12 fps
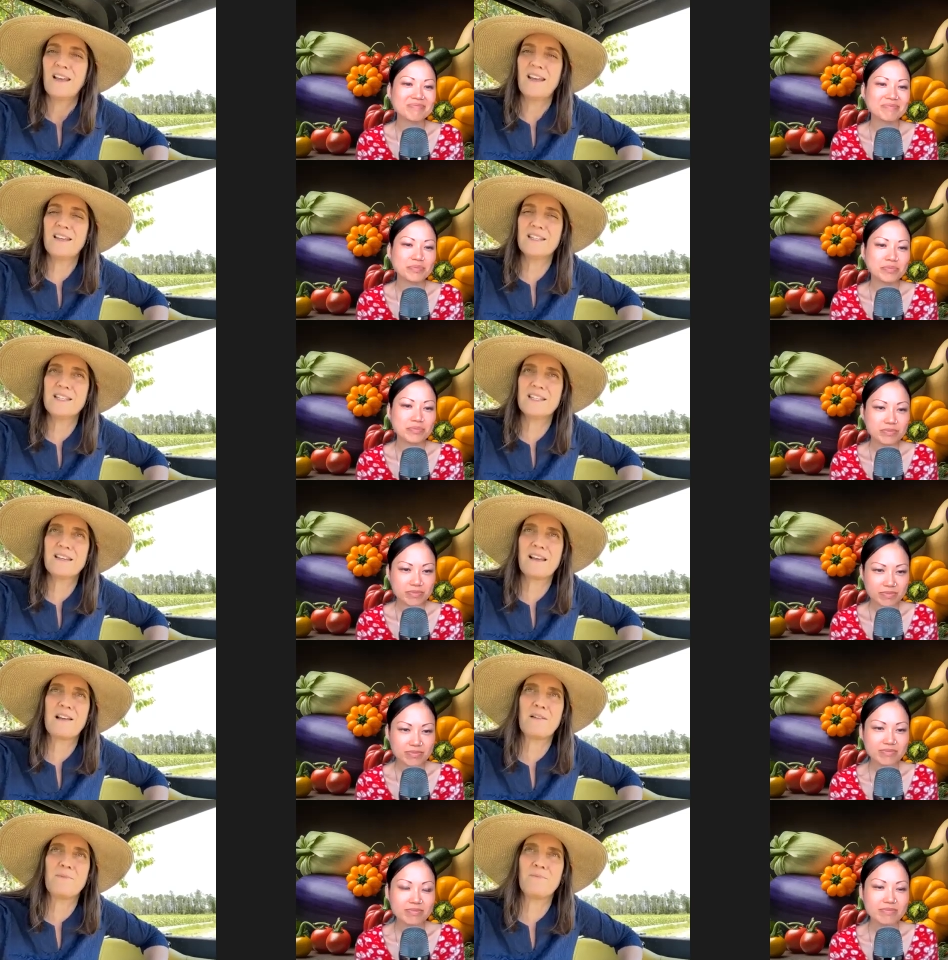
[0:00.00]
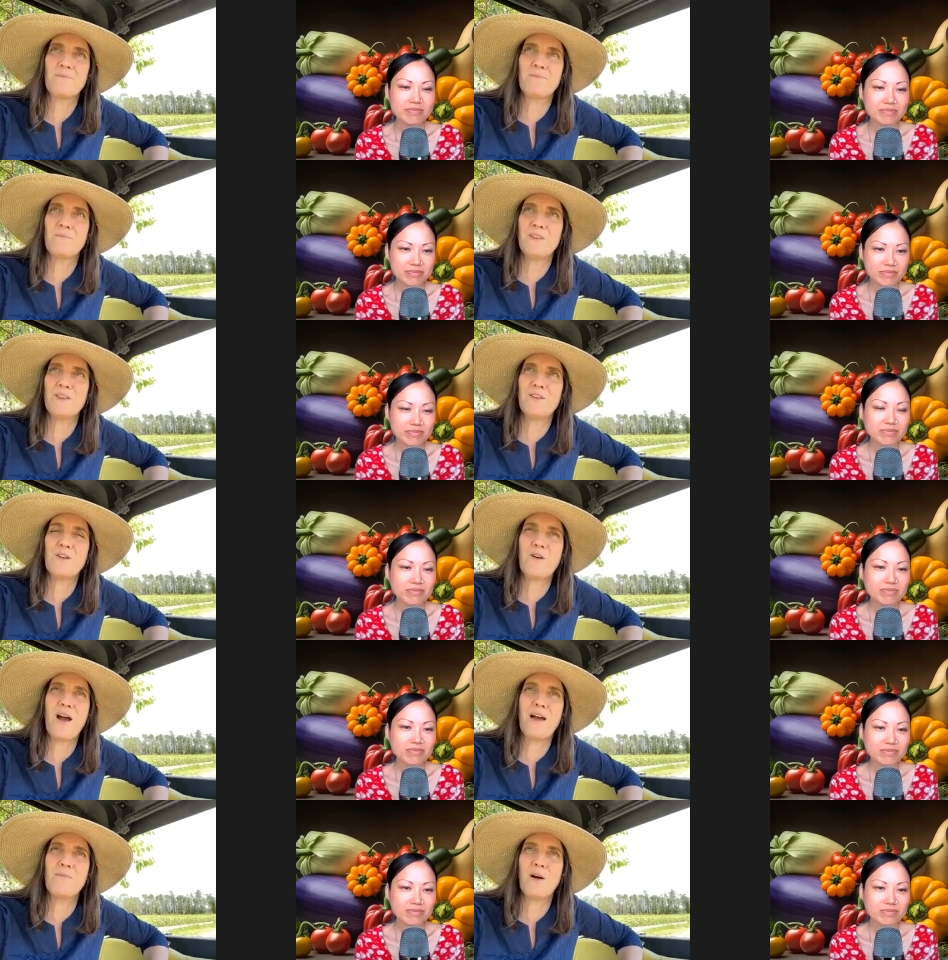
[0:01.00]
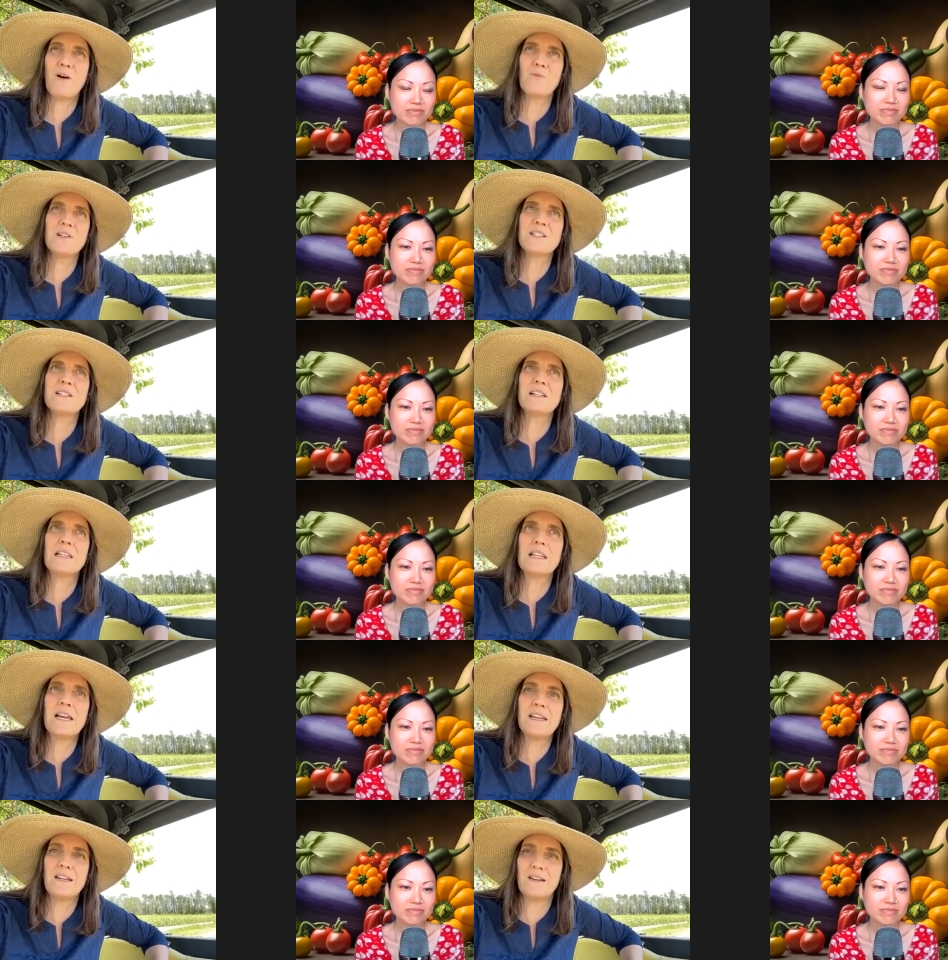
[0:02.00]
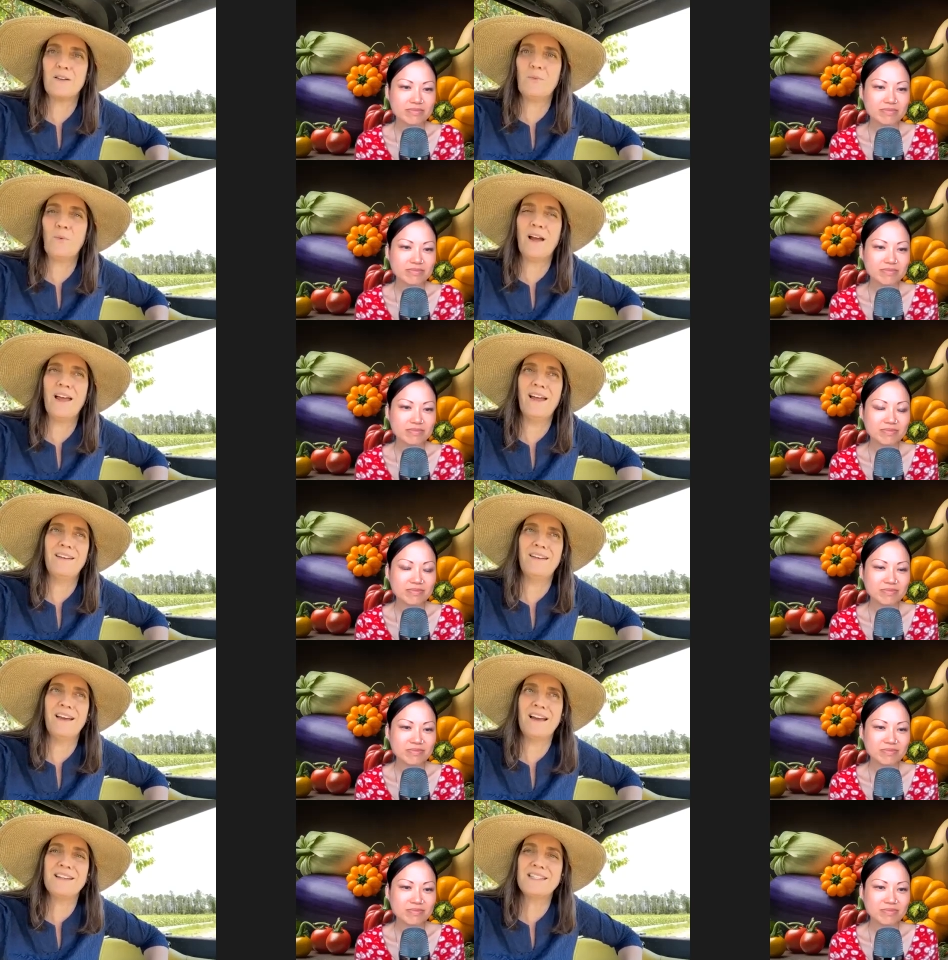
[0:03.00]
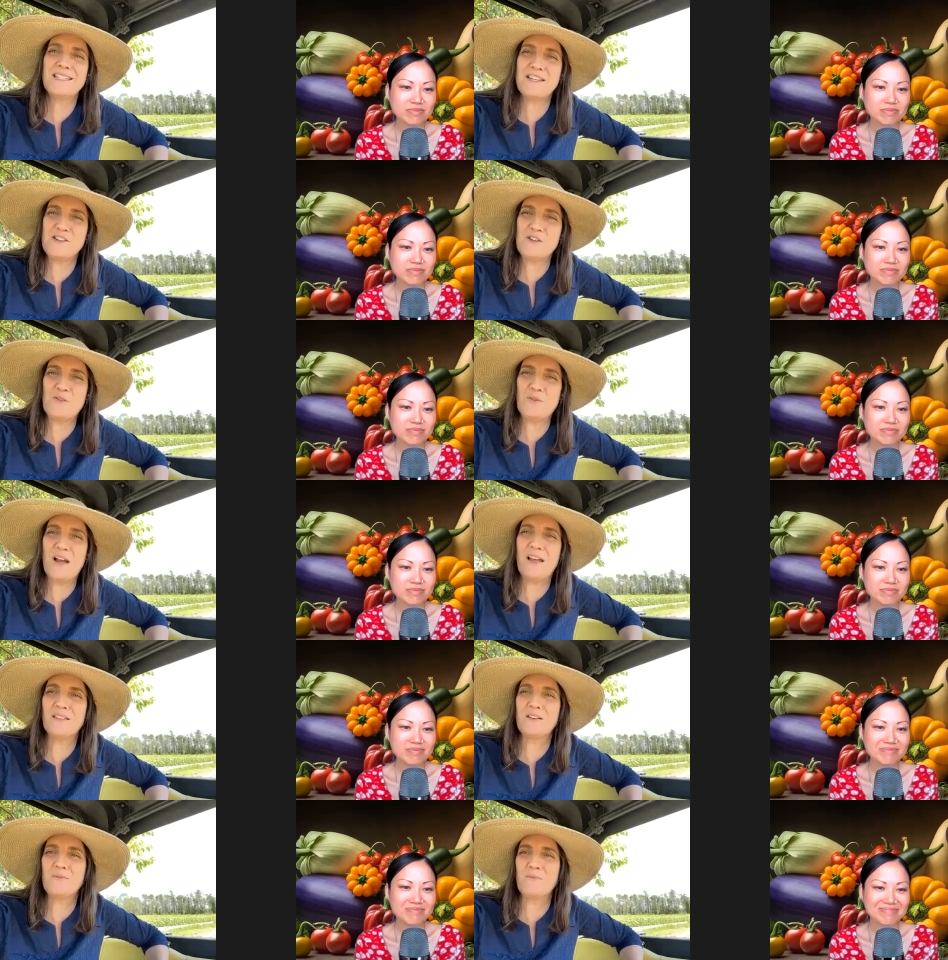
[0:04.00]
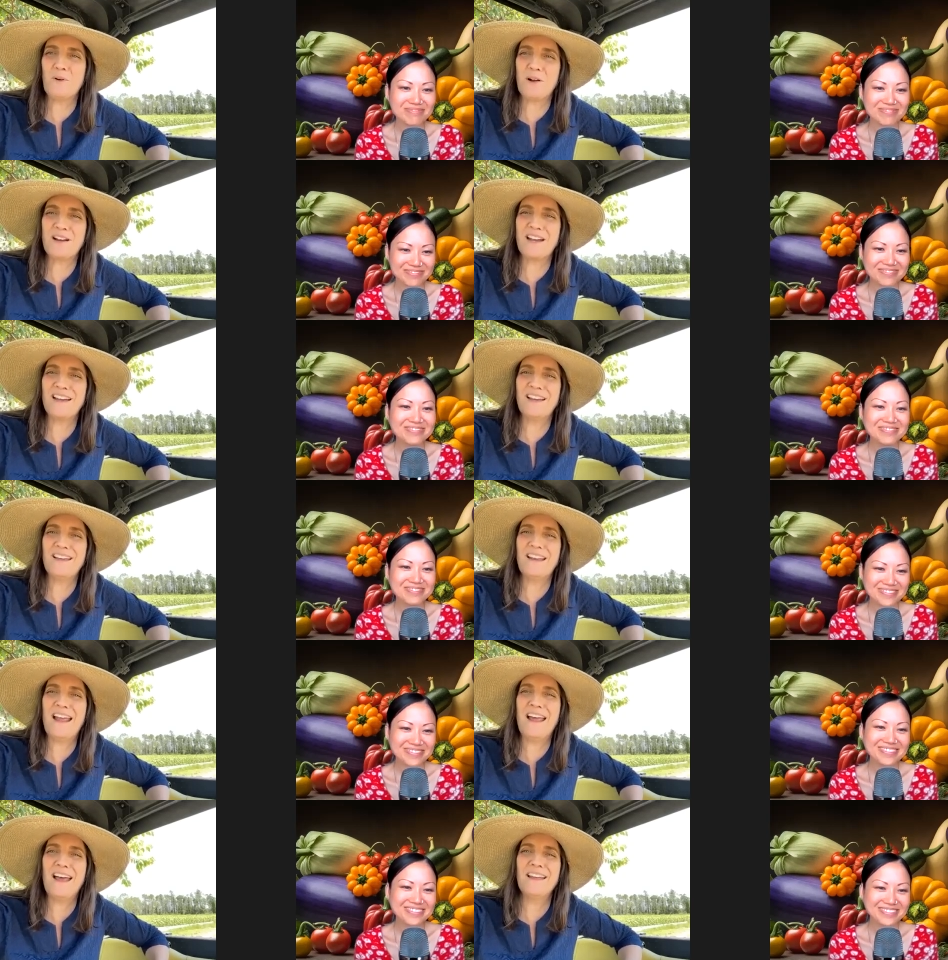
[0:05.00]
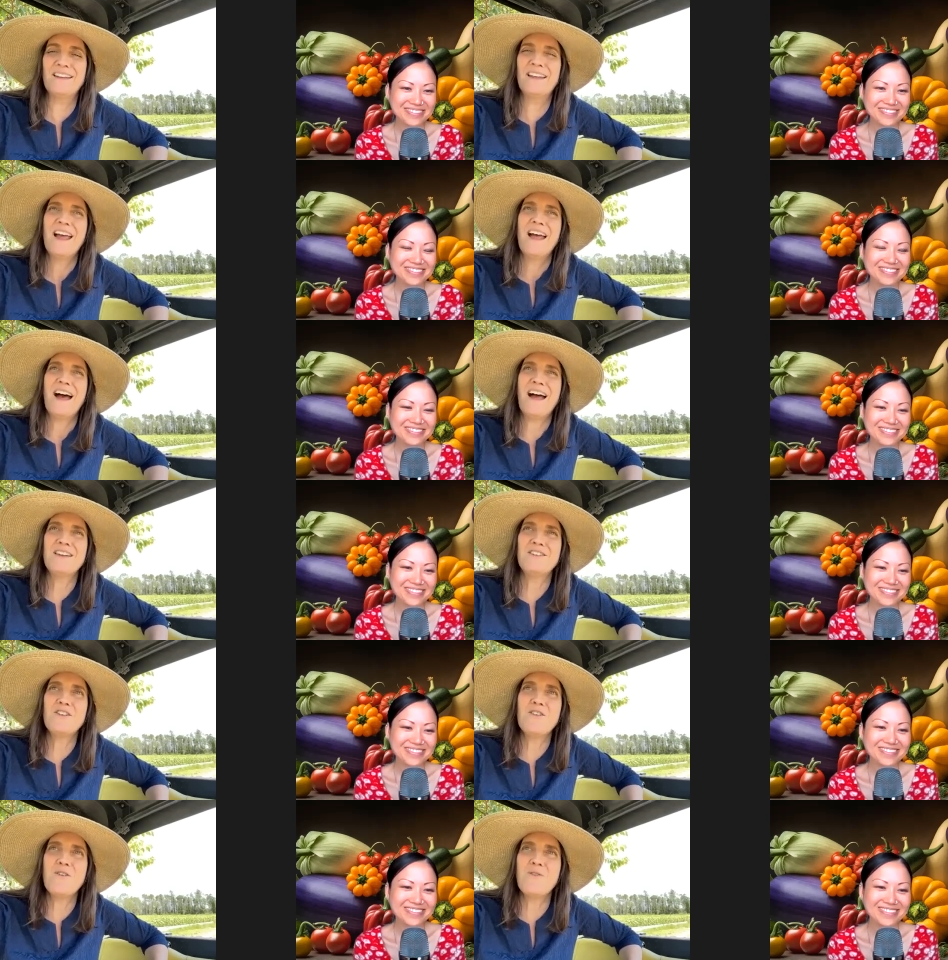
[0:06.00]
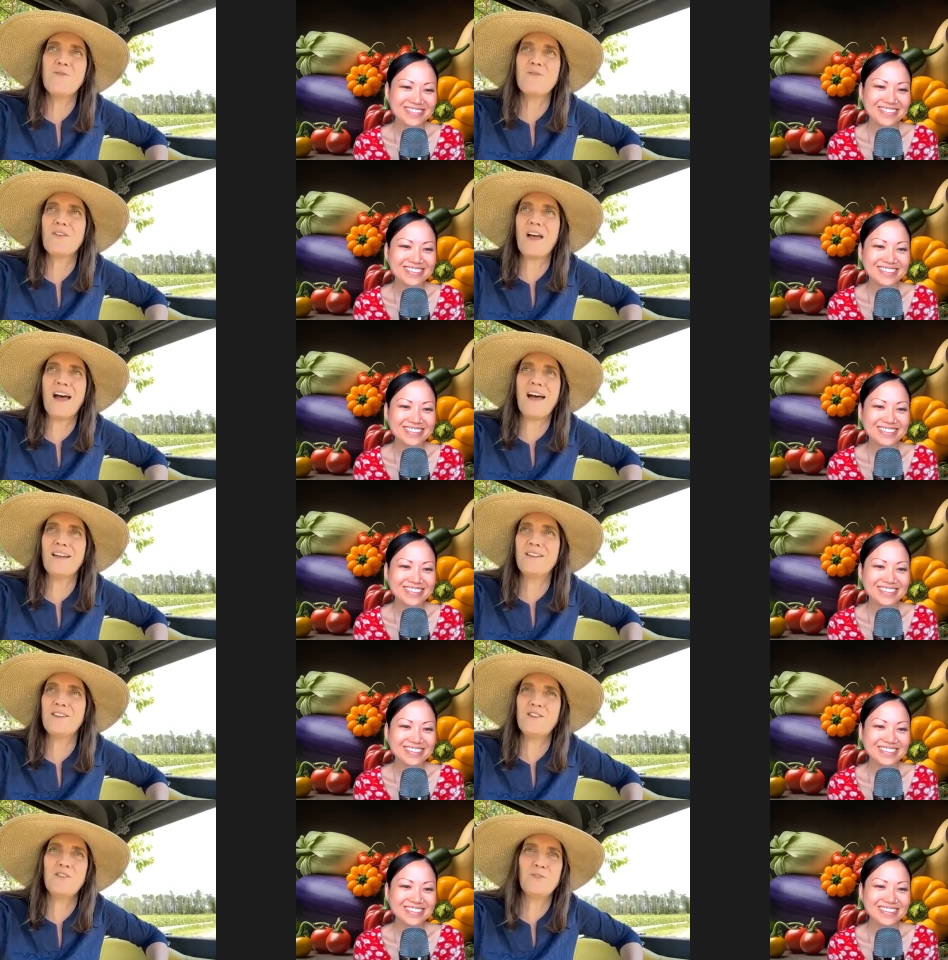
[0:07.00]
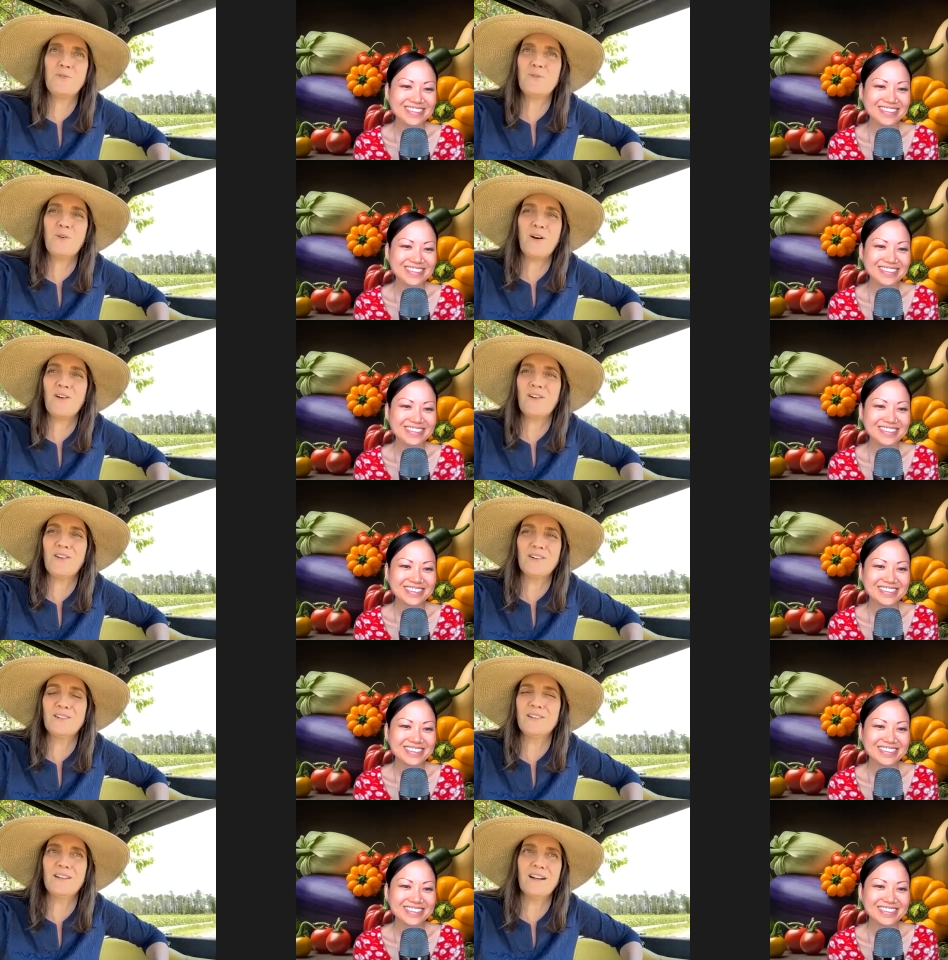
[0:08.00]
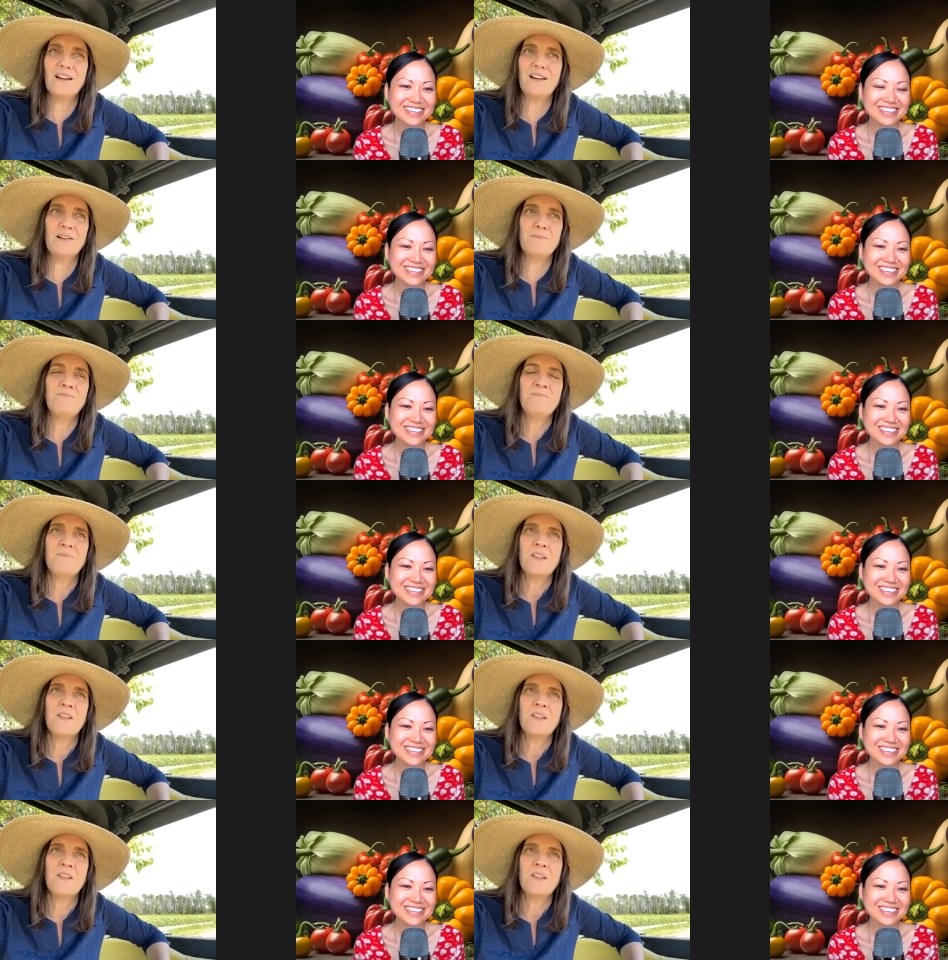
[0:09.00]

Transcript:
Speaker 1: it's um, you know i'm always delighted when i see you at the market and i know that you are um,